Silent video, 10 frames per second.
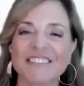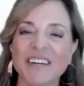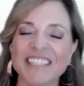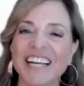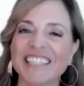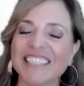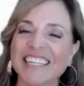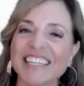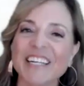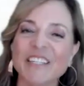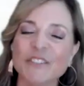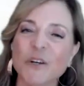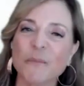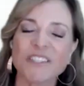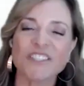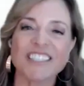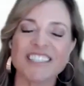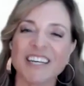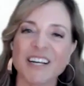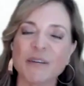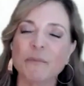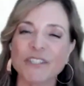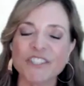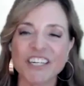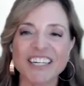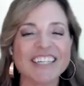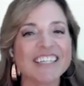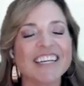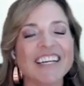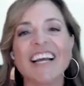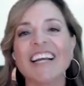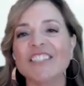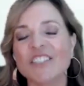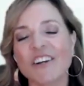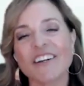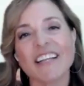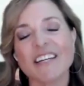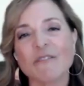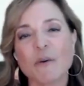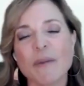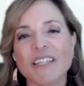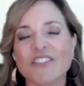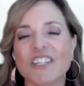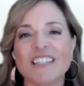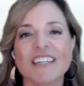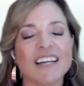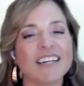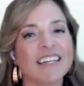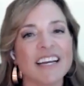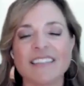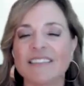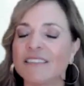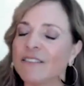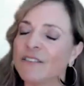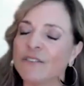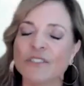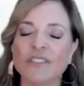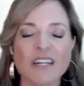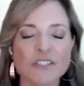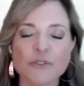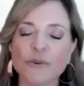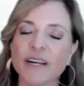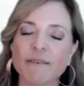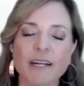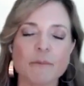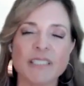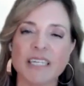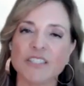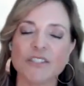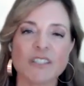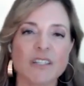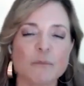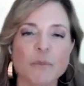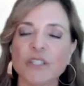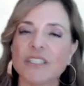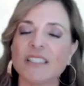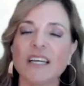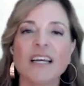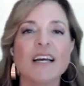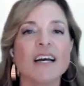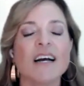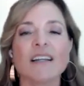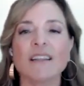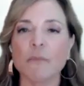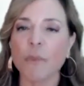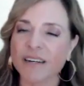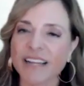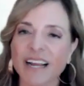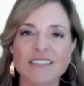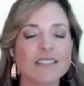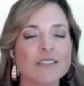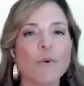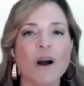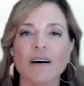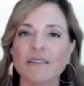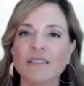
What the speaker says: Fantastic. Thank you so much, Lisa. I appreciate it. Sharing that information. And again, such great recommendations on the books, the podcast as well.